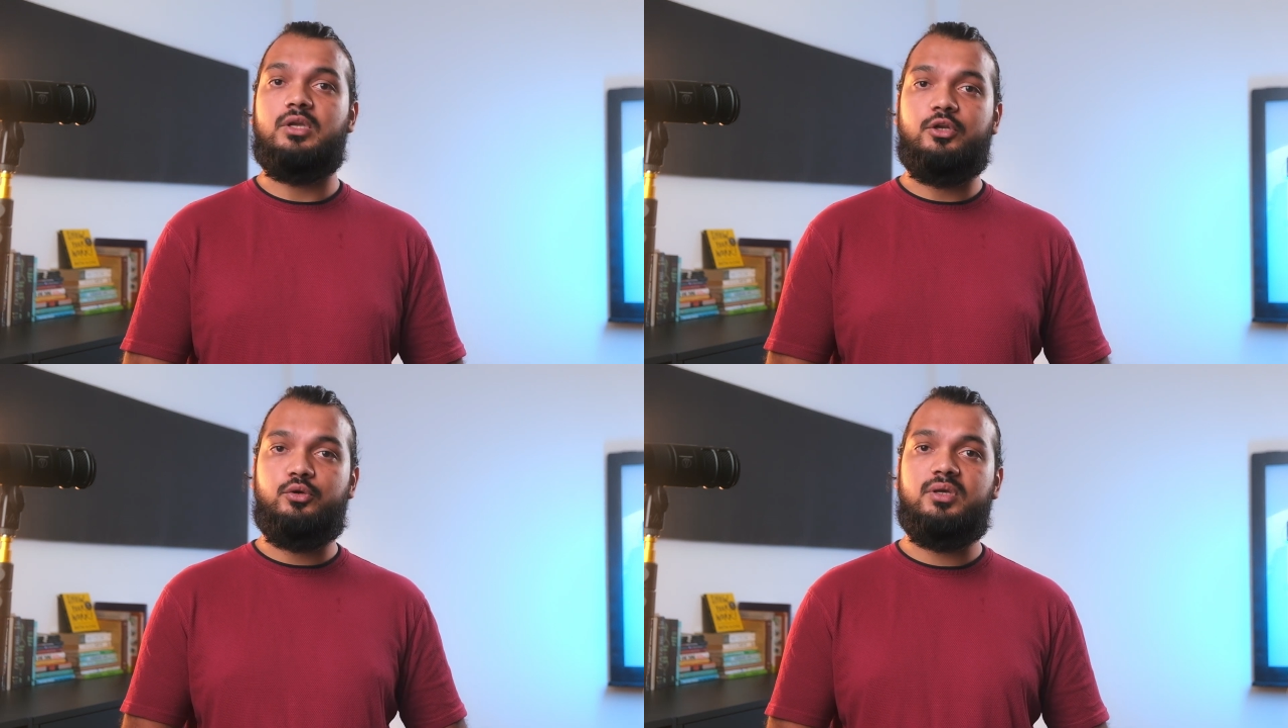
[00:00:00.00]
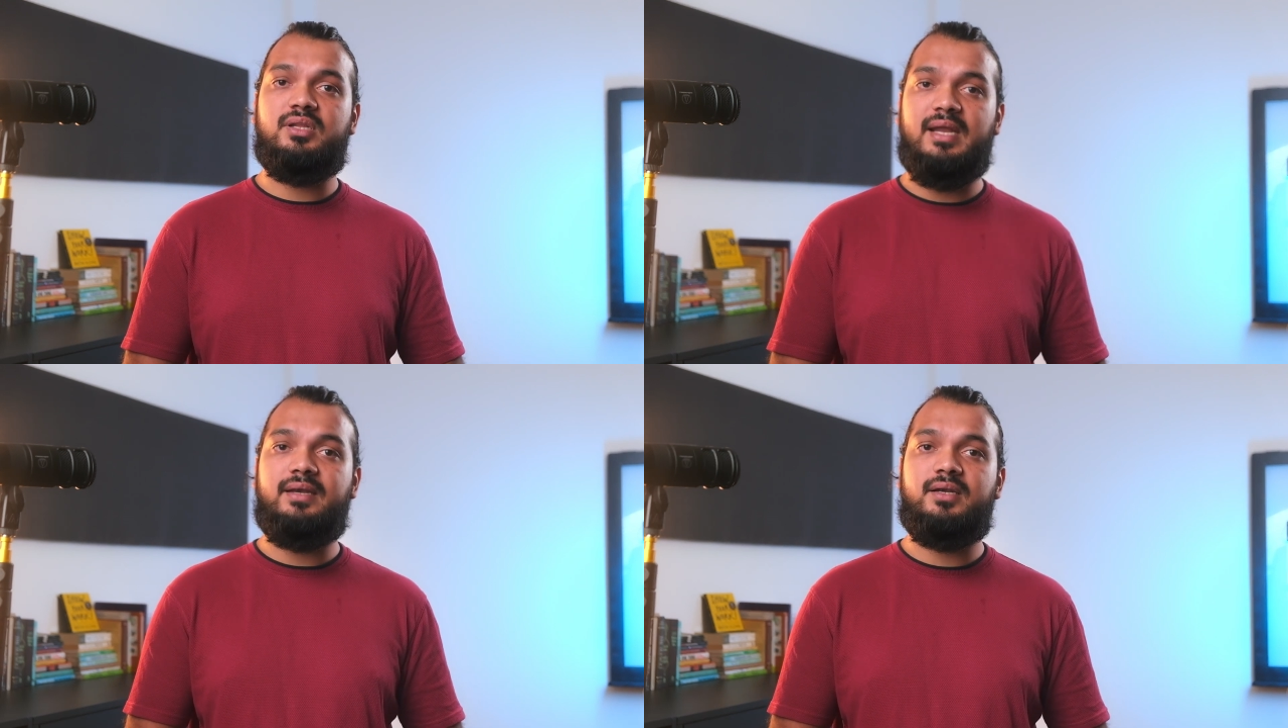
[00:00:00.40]
During the
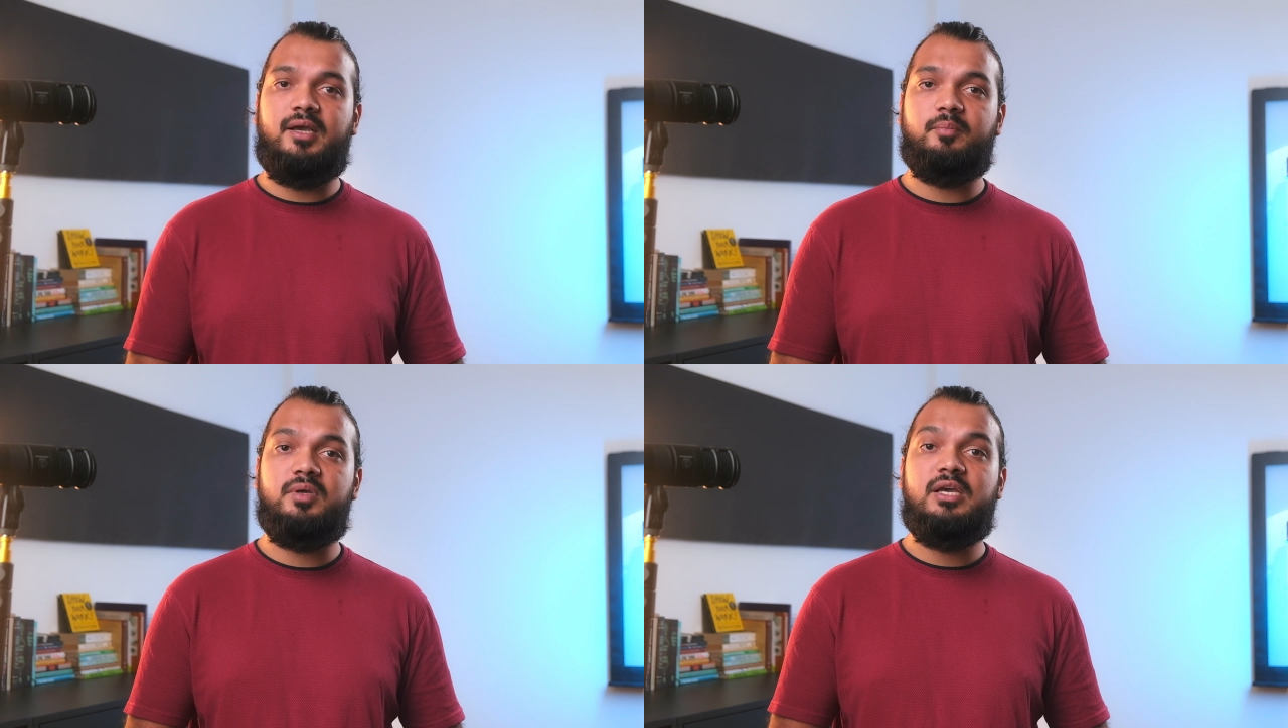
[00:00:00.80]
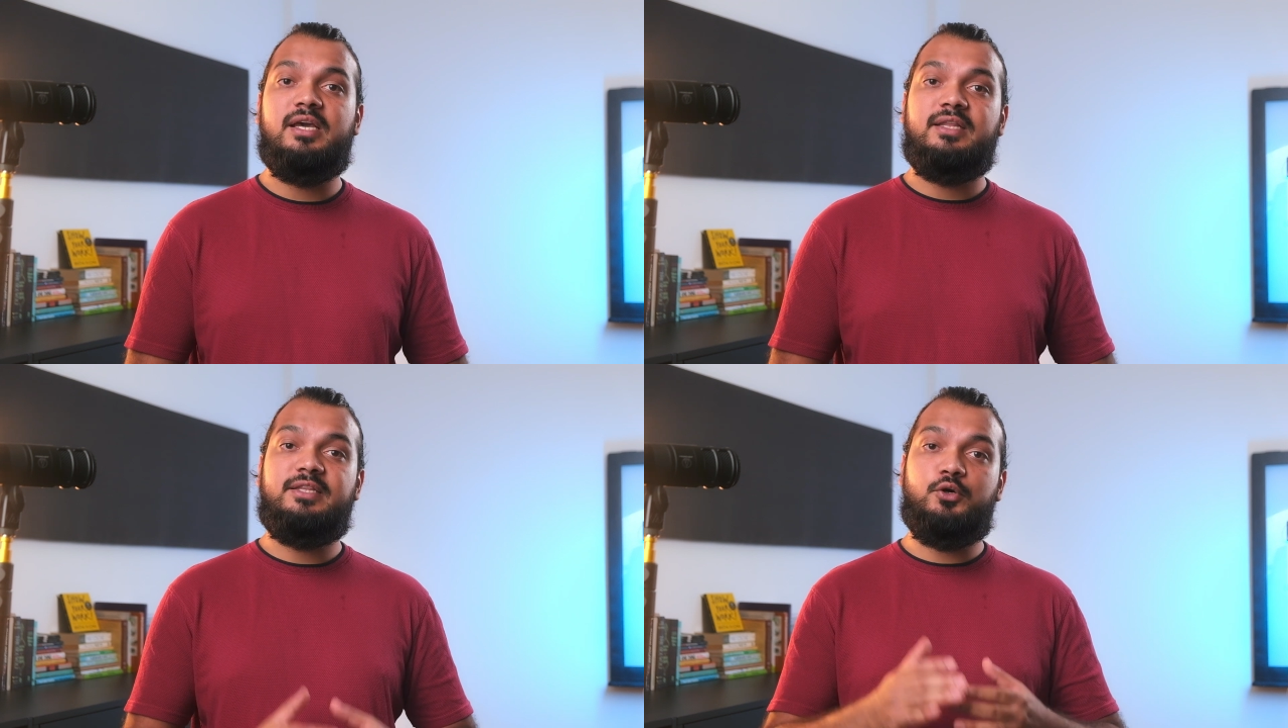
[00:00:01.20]
night time,
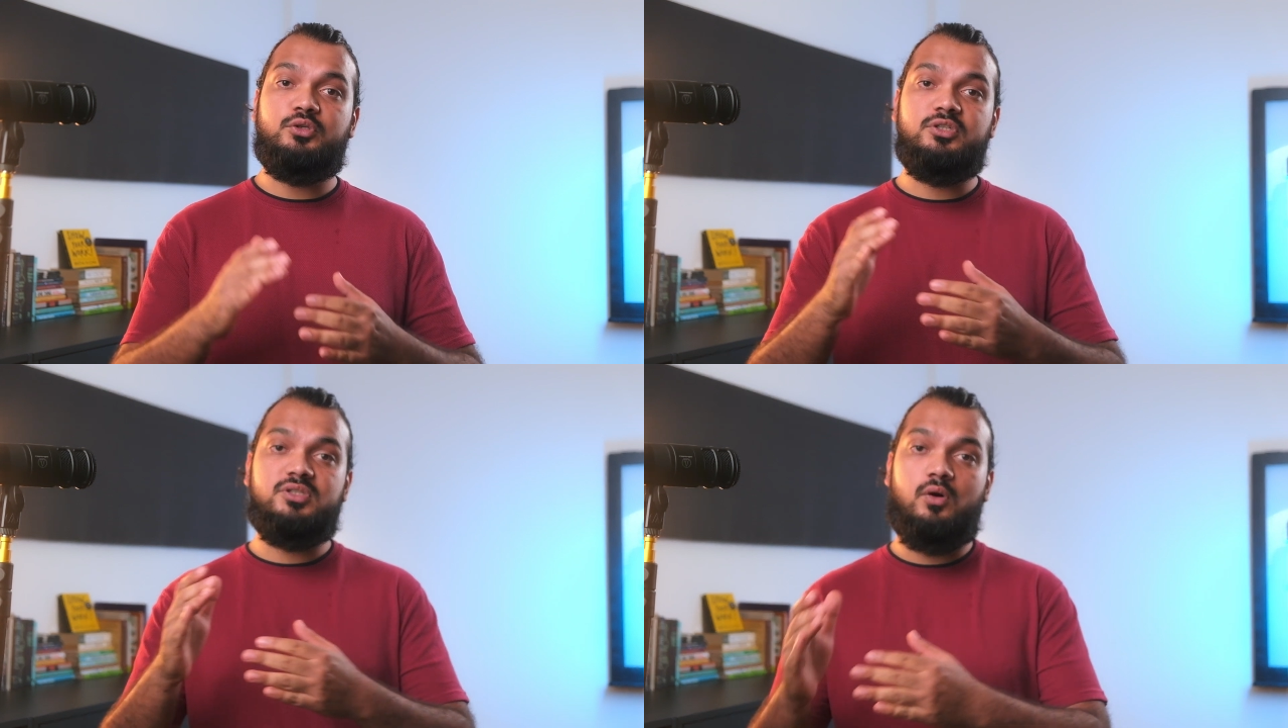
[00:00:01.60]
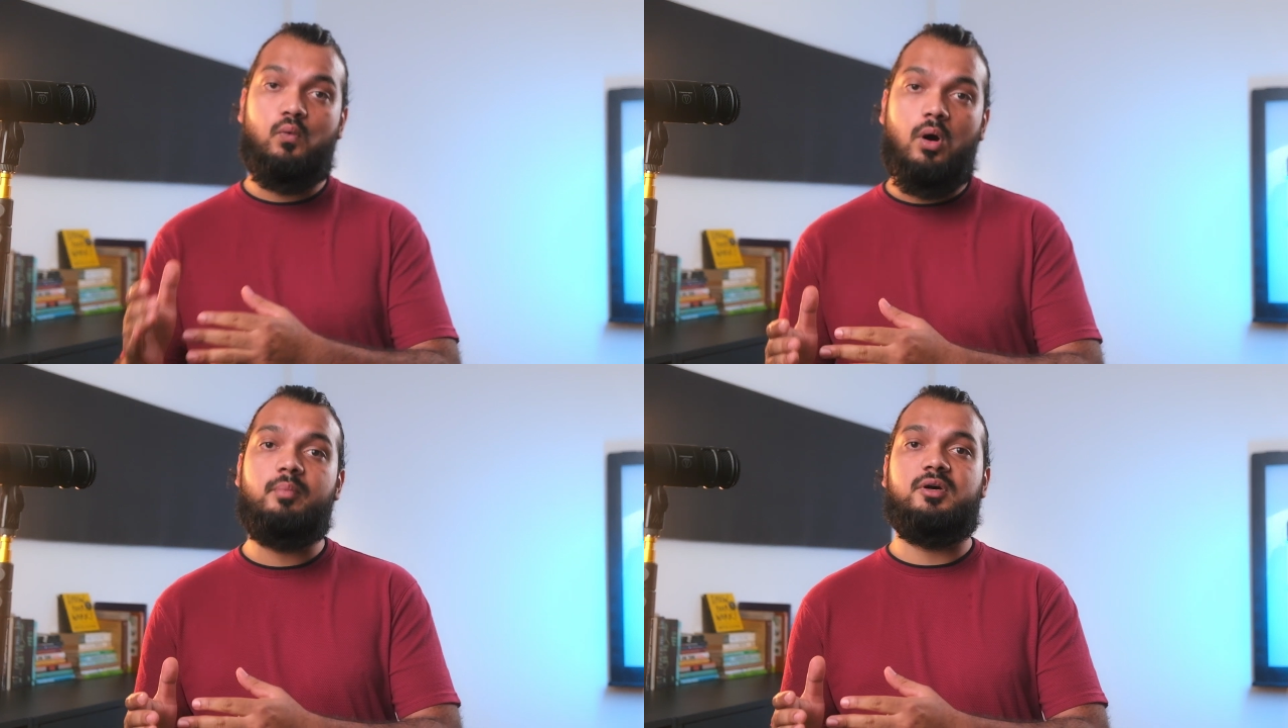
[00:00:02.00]
the oceans are
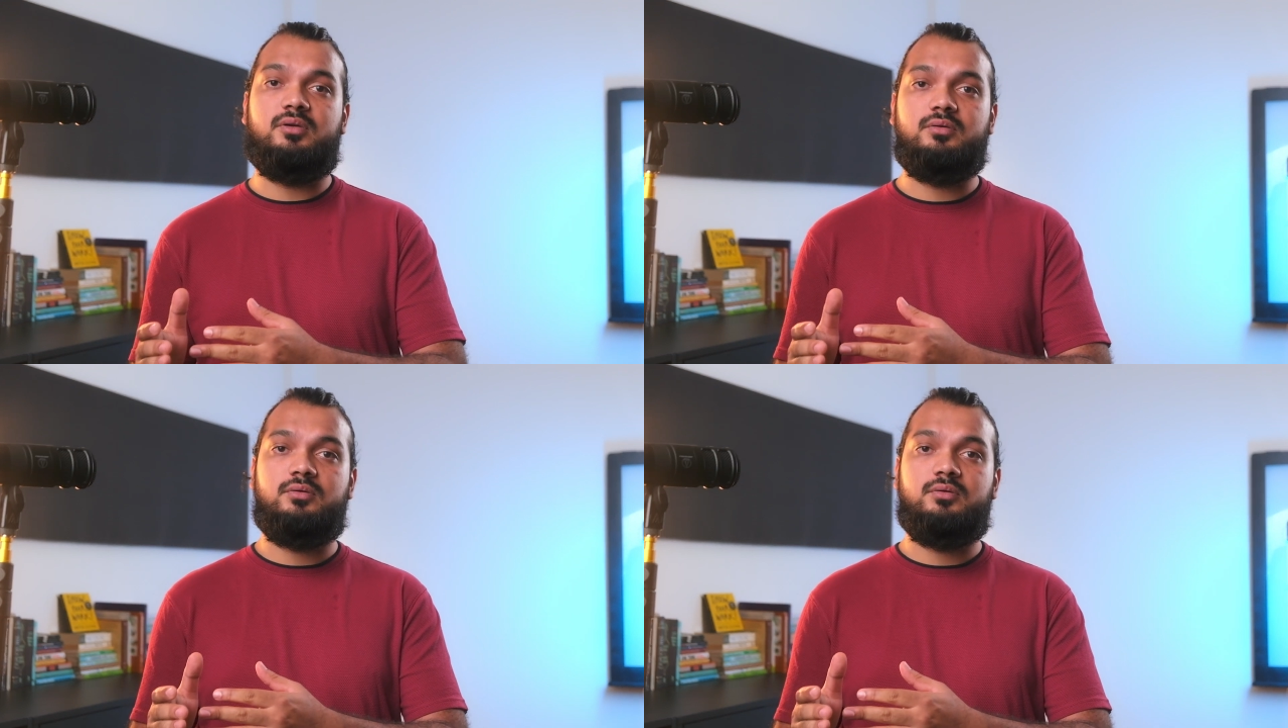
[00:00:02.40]
warmer,